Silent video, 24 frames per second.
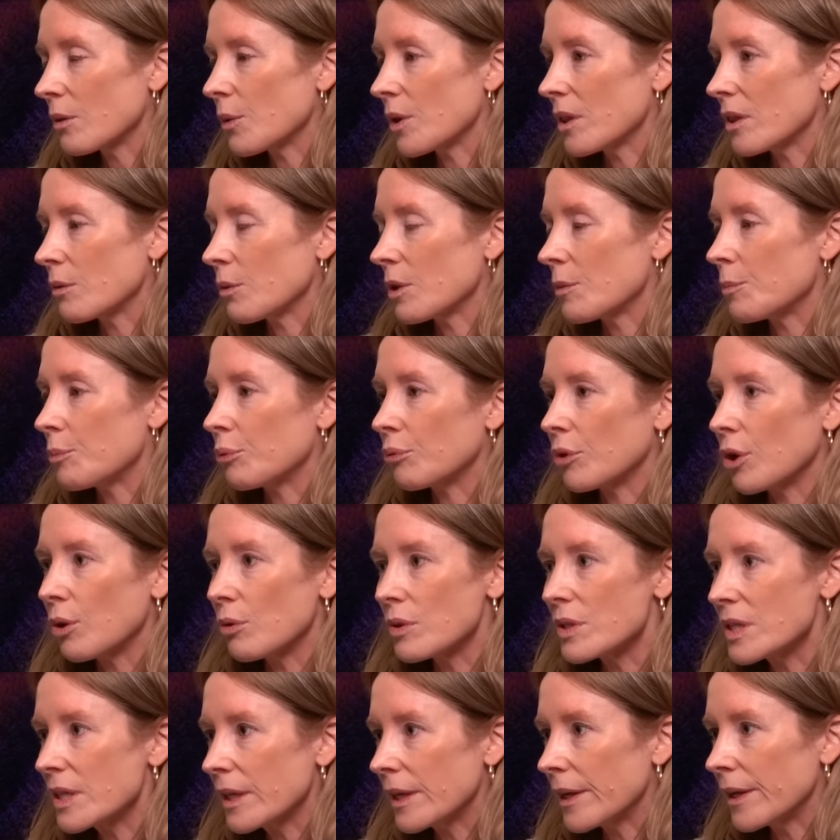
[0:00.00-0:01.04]
with
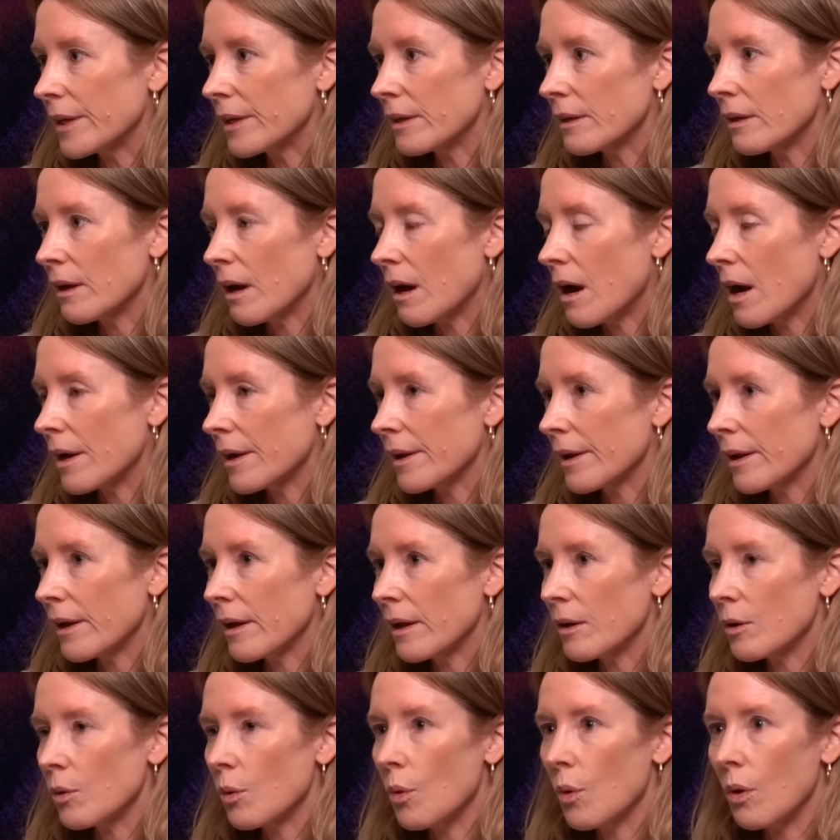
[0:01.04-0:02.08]
protein on
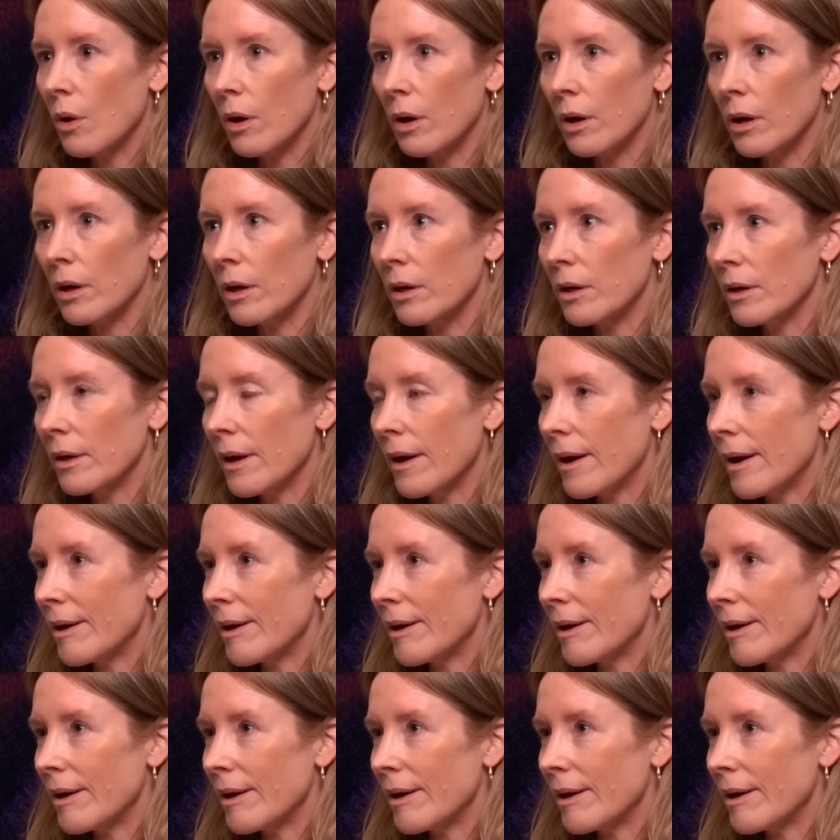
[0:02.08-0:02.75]
it, or